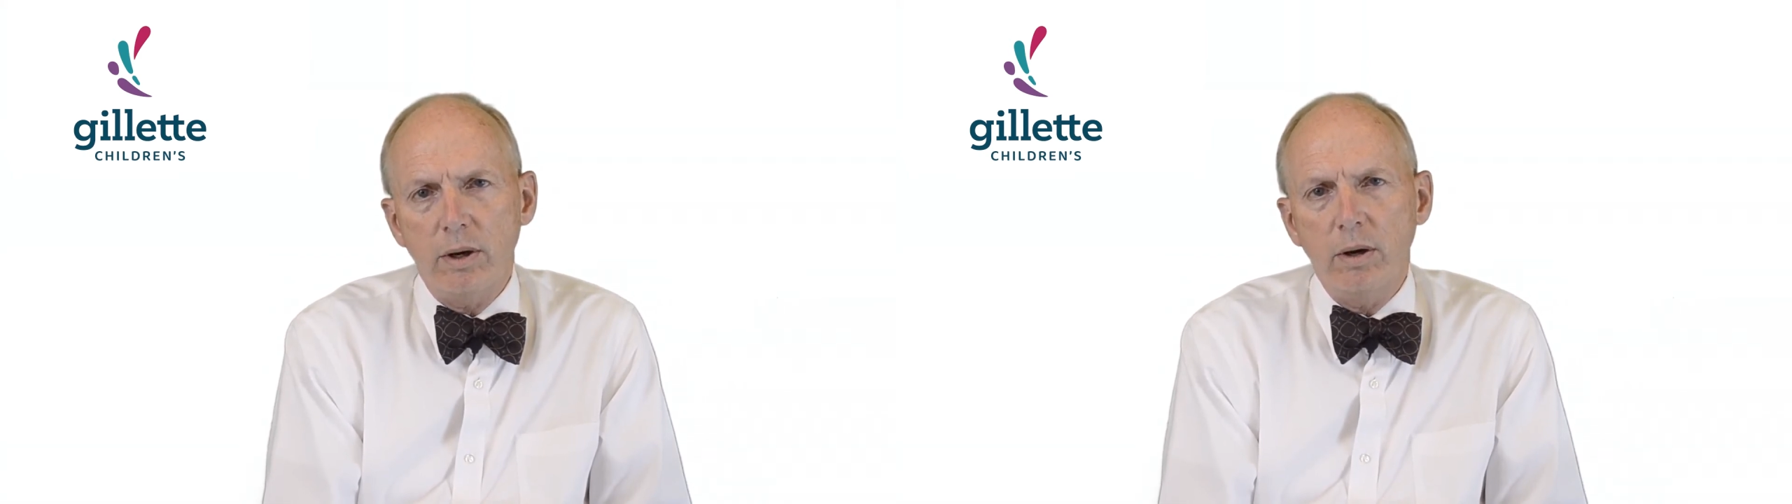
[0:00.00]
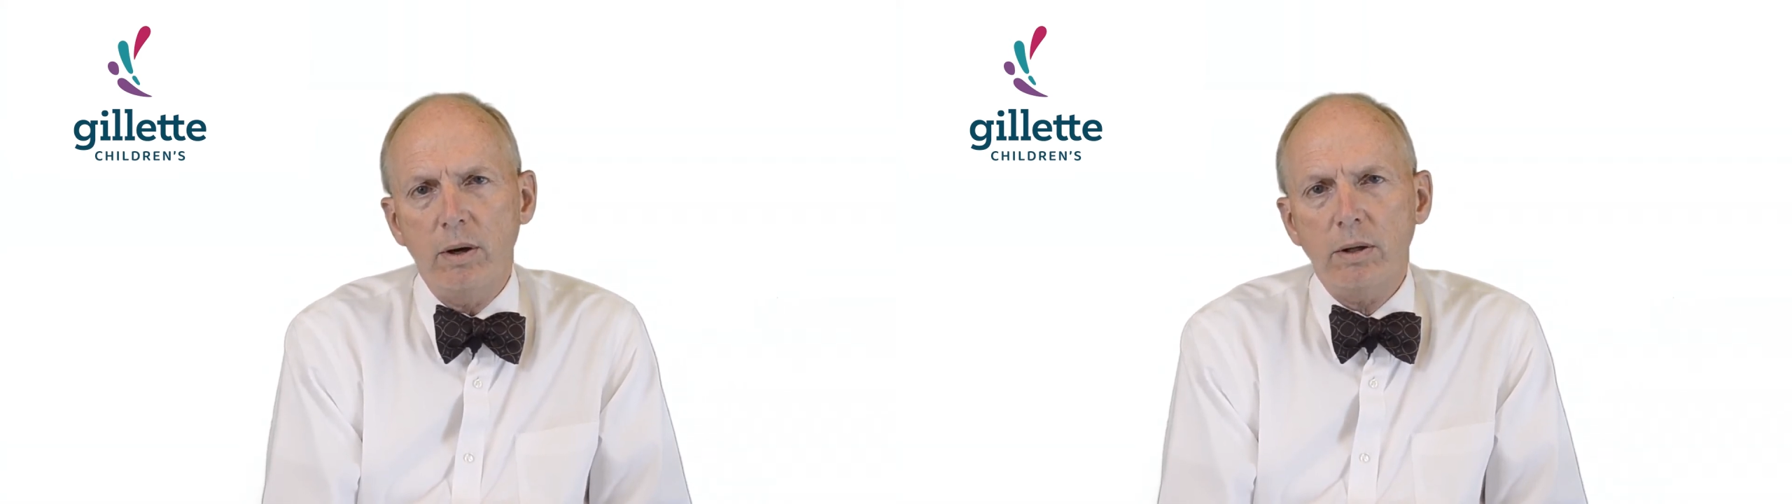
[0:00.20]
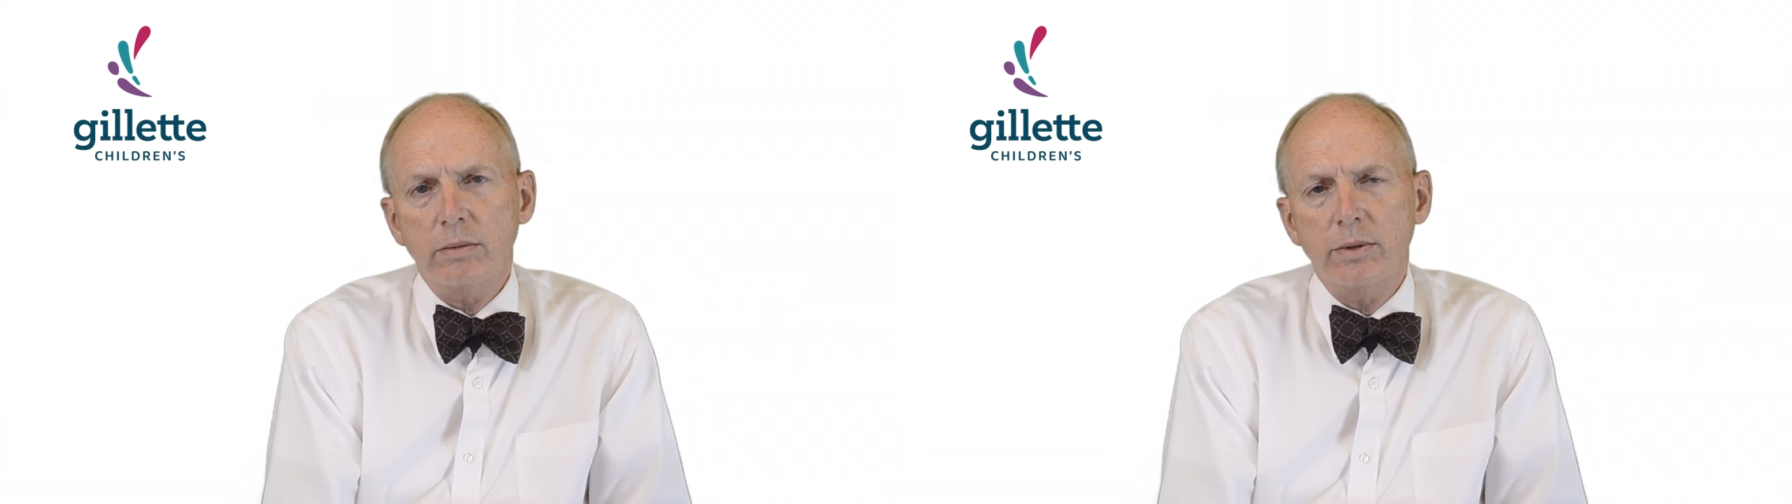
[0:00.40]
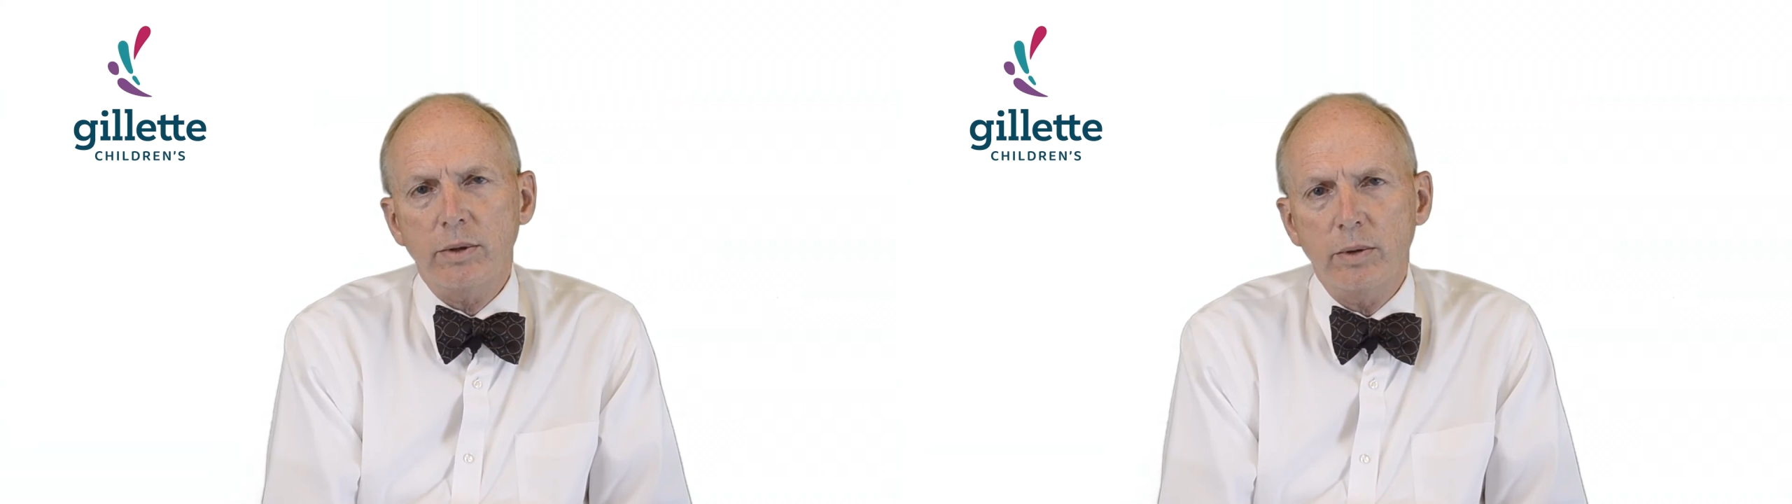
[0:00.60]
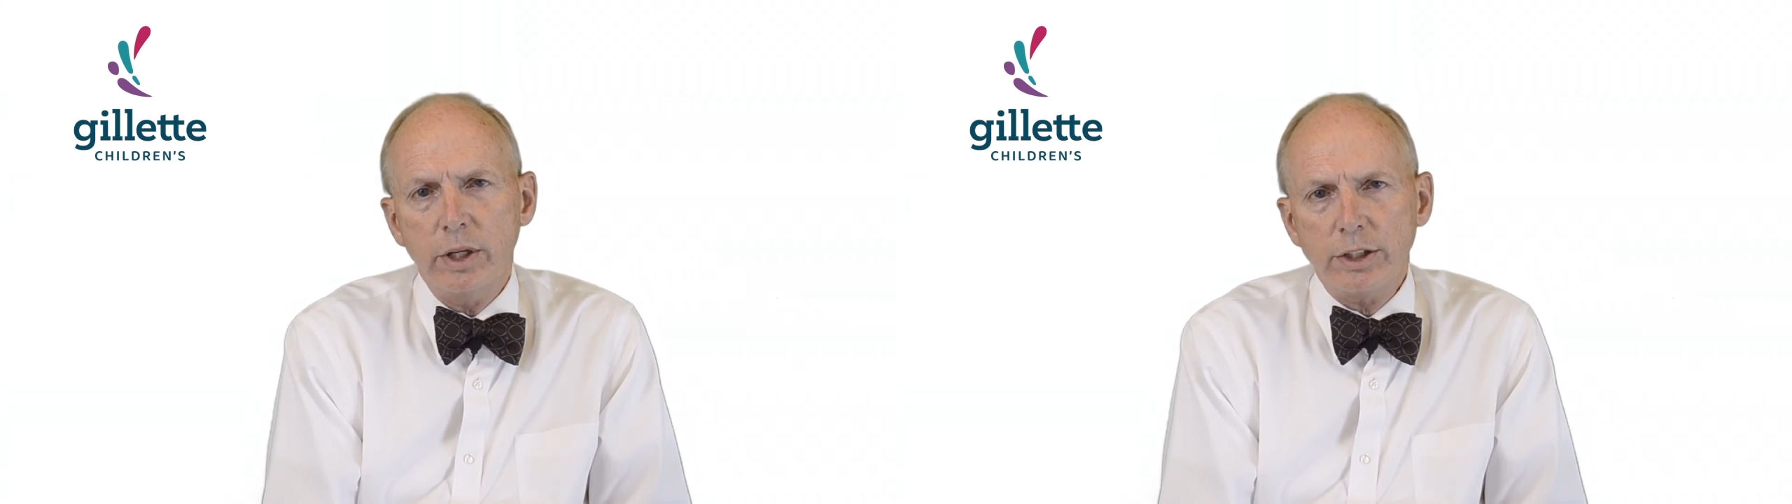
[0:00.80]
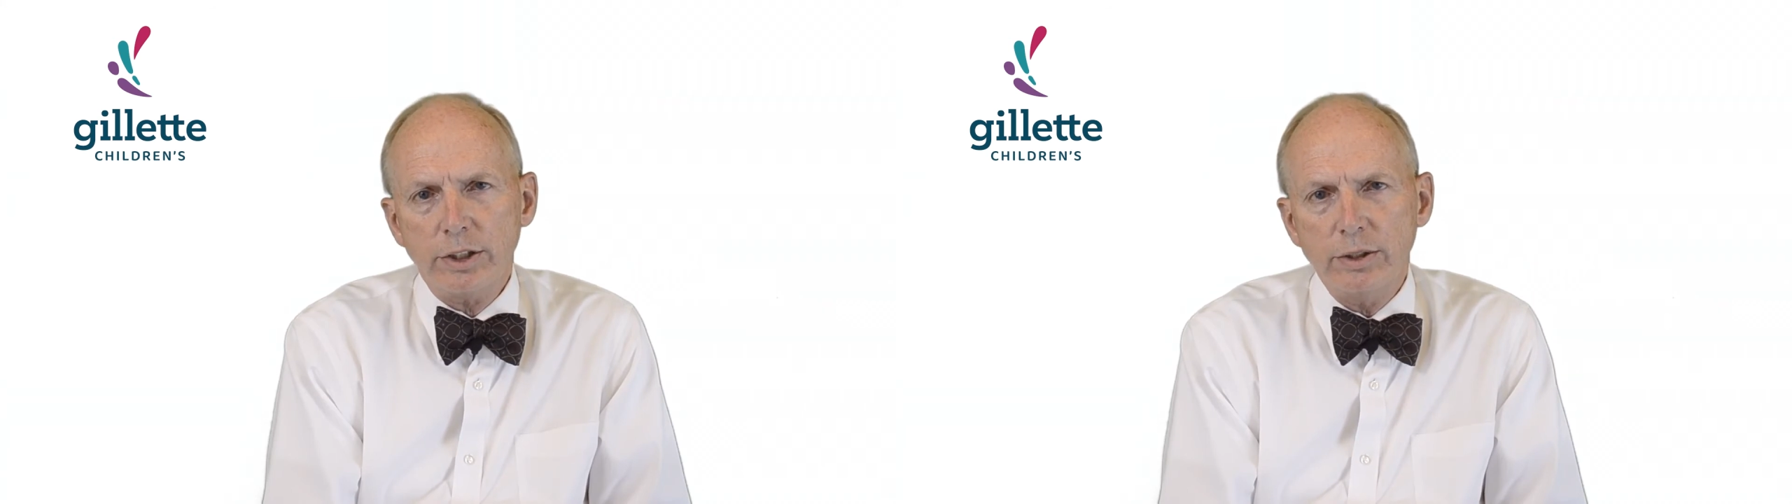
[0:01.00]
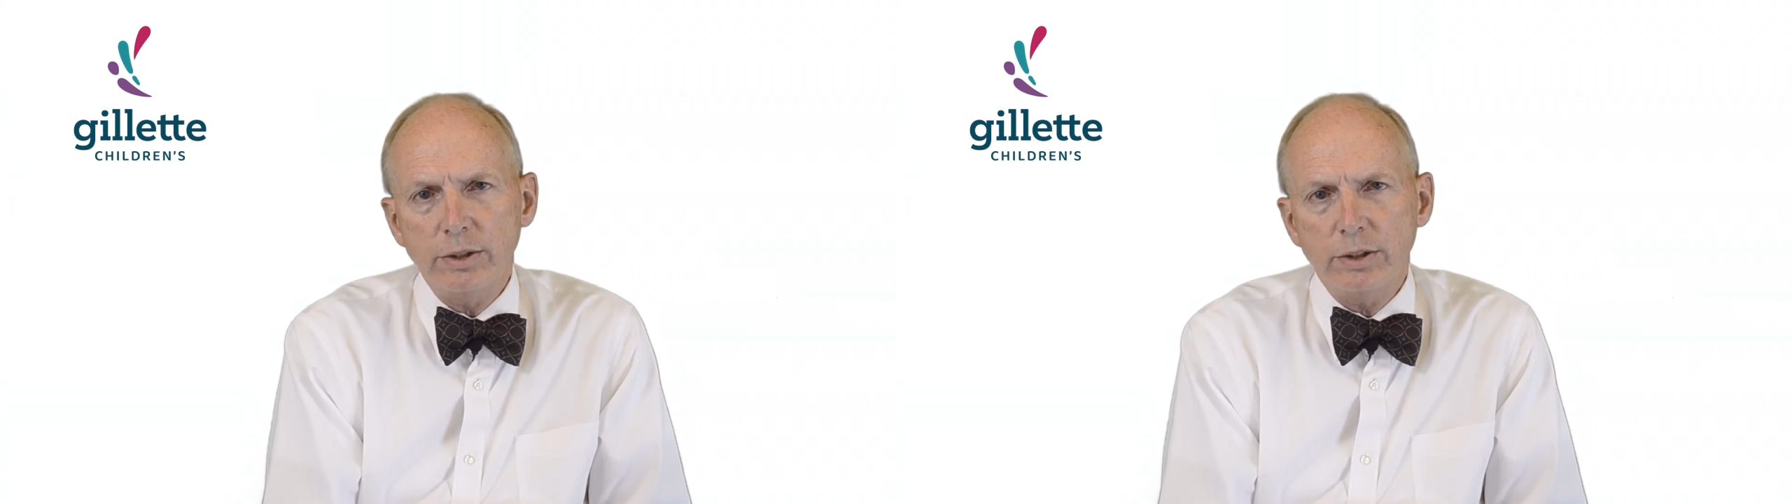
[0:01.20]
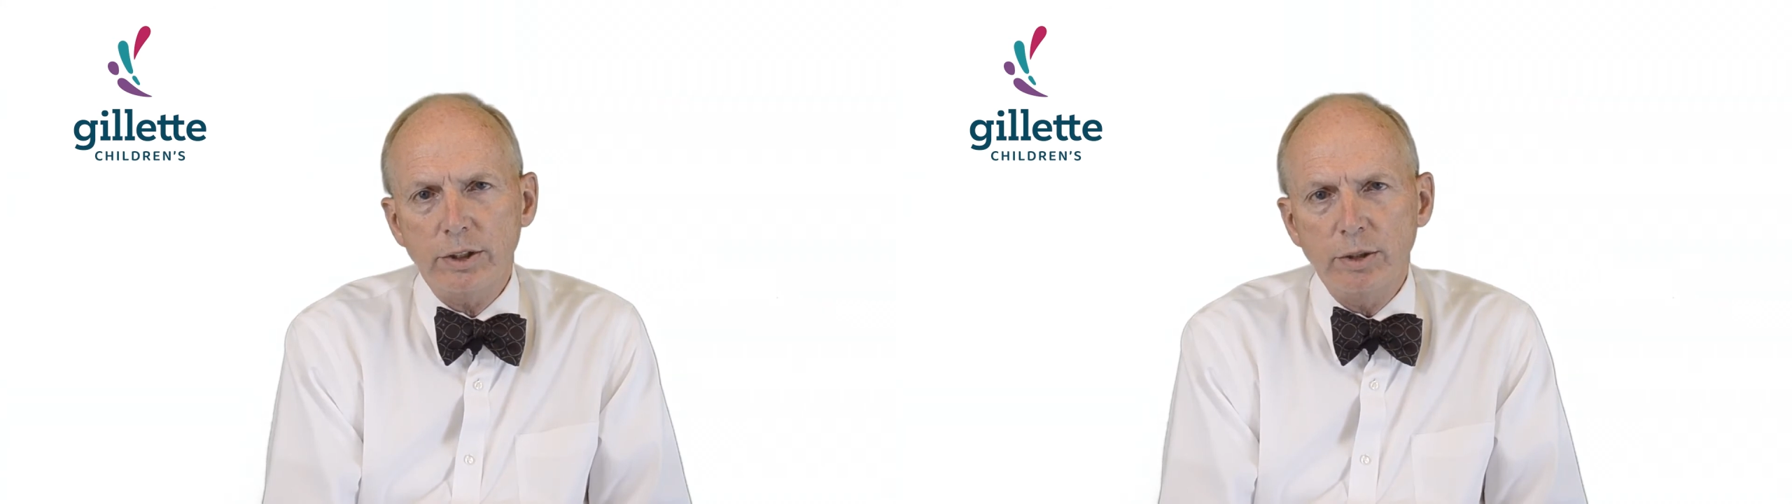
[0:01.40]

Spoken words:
all of the questions